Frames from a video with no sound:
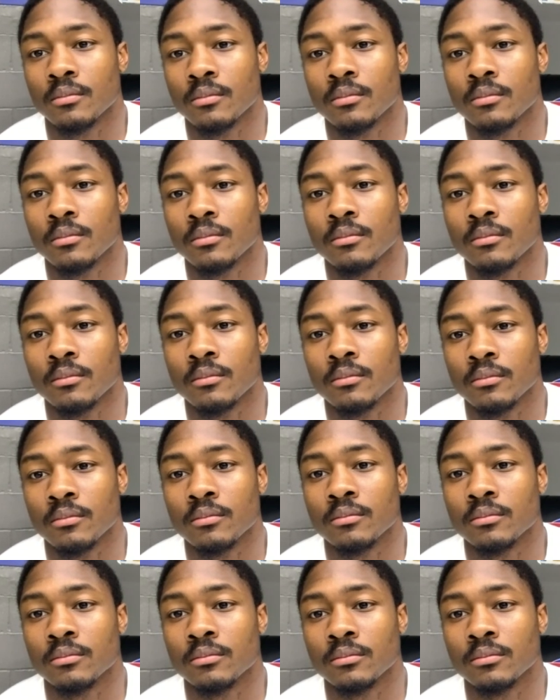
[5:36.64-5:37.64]
you know, can you
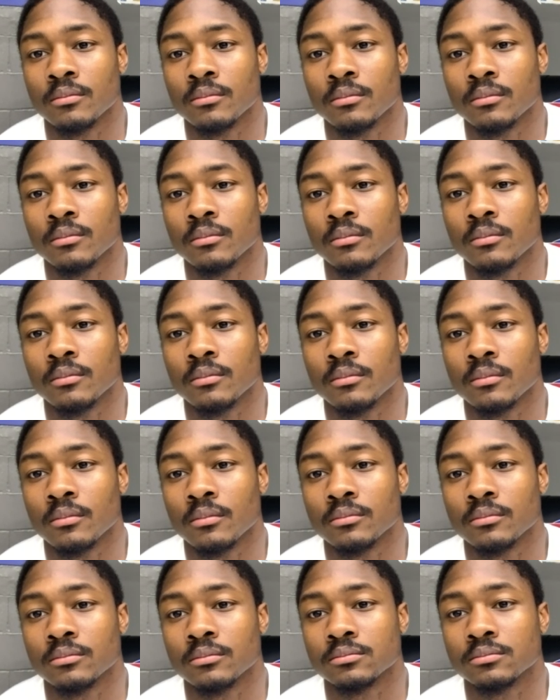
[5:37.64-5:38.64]
just go into that a little bit more, your
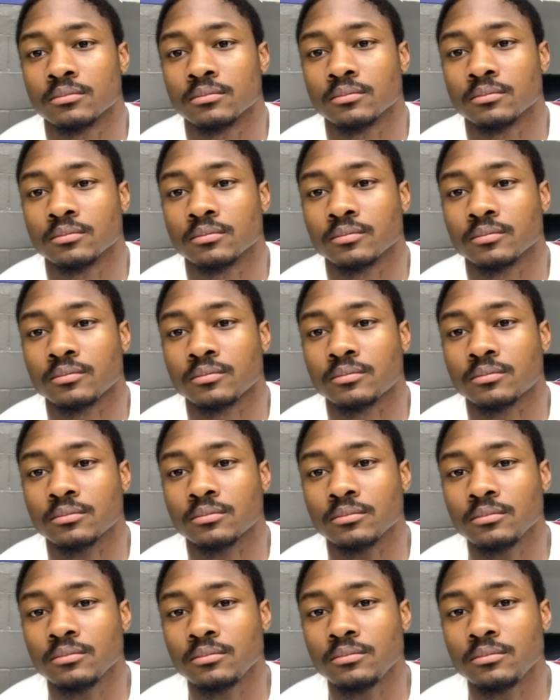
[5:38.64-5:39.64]
relationship with him,
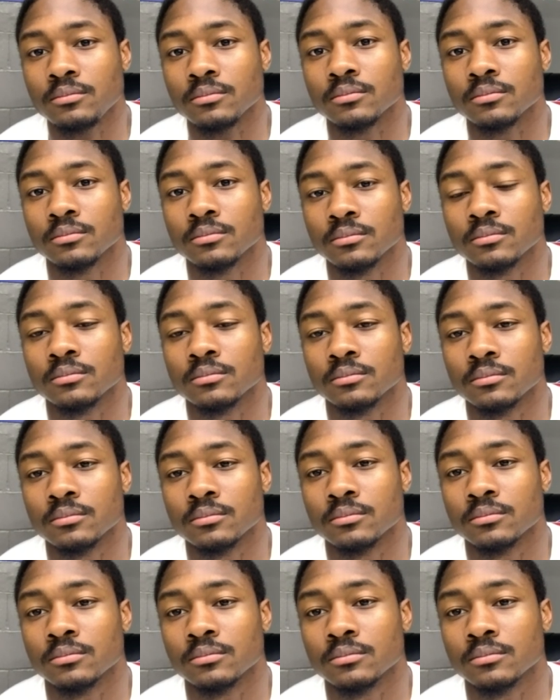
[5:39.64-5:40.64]
and and how how
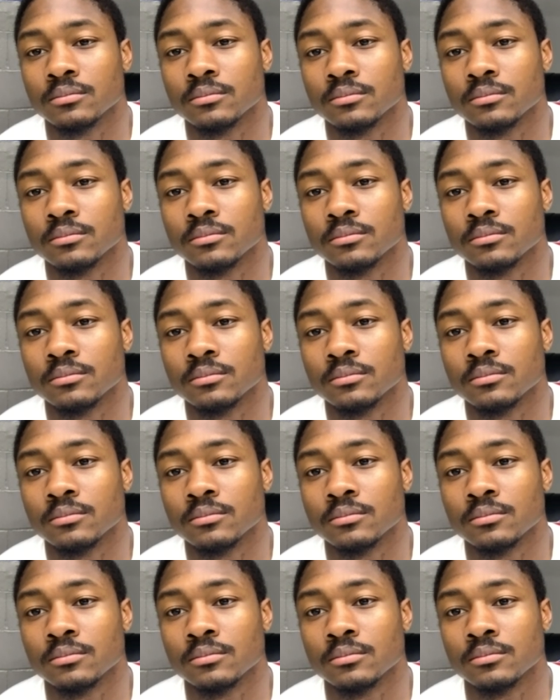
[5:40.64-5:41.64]
great he is with you guys as a group?
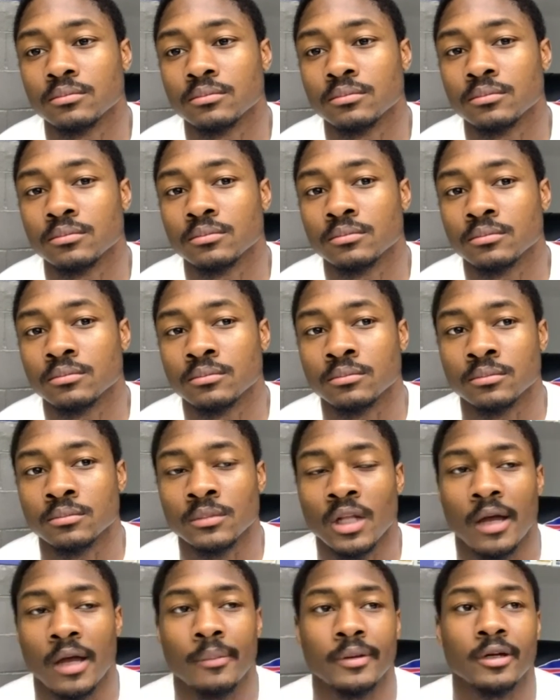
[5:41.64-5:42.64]

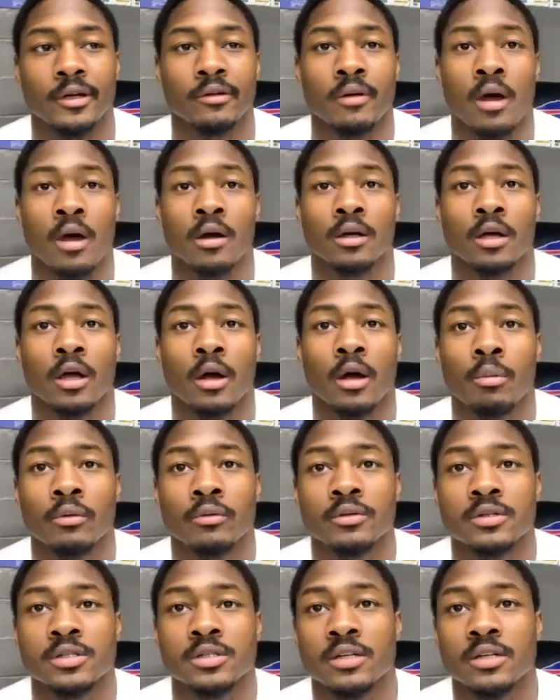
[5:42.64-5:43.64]
I've been around a couple of
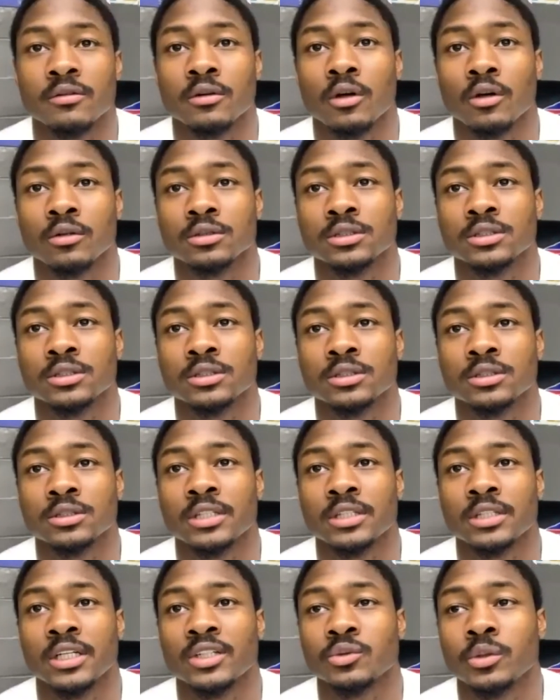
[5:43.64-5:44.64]
receiver coaches,
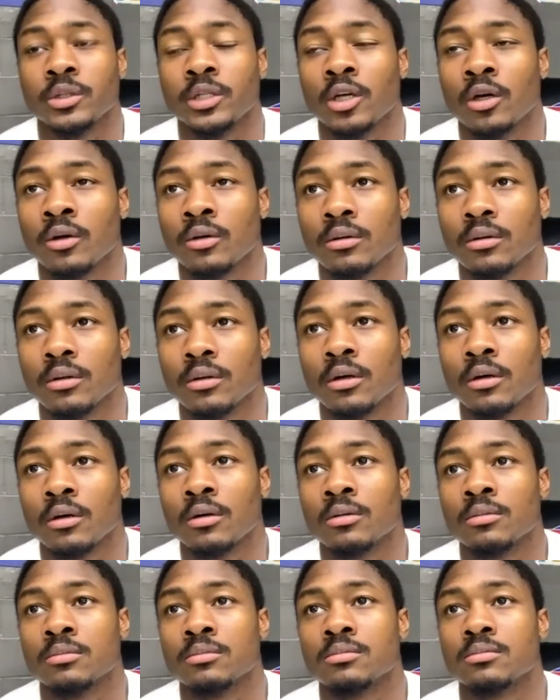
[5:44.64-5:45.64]
as we know.
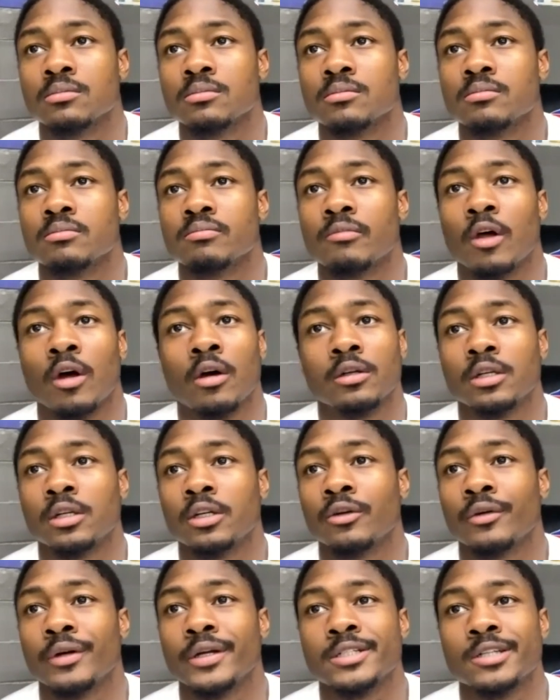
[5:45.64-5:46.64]
Um, all done a
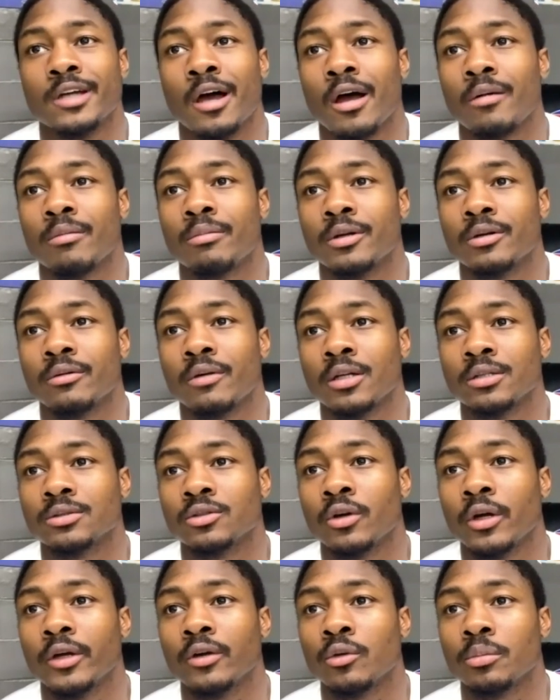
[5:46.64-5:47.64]
great job. Been around a
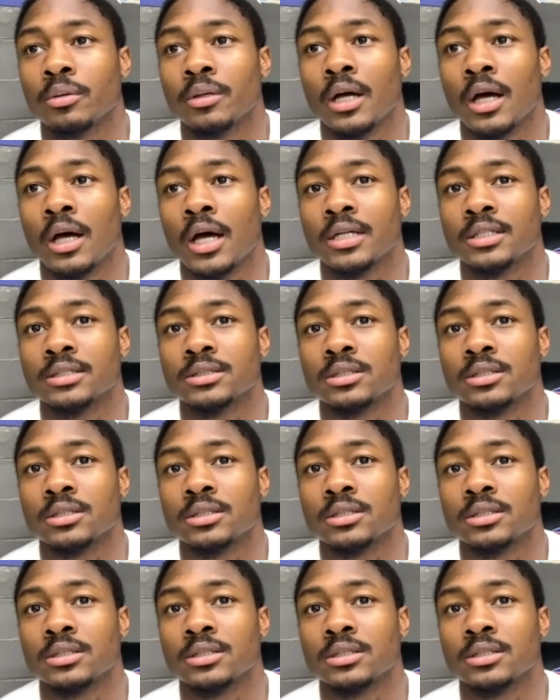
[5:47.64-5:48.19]
great group of guys